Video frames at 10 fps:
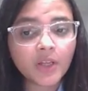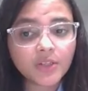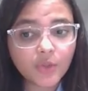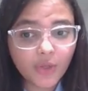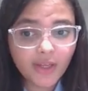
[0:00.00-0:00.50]

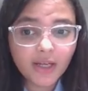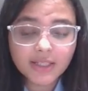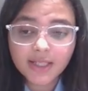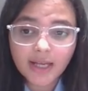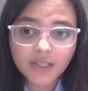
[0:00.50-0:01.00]
So,
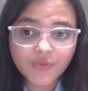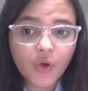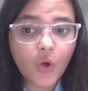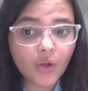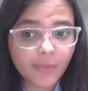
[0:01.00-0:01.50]
AR stands
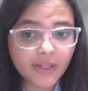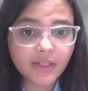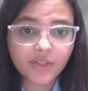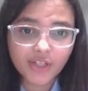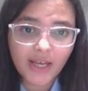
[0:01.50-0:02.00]
for
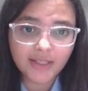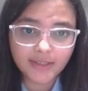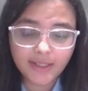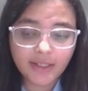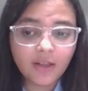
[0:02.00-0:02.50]
Augmented
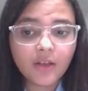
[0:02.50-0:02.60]
Reality,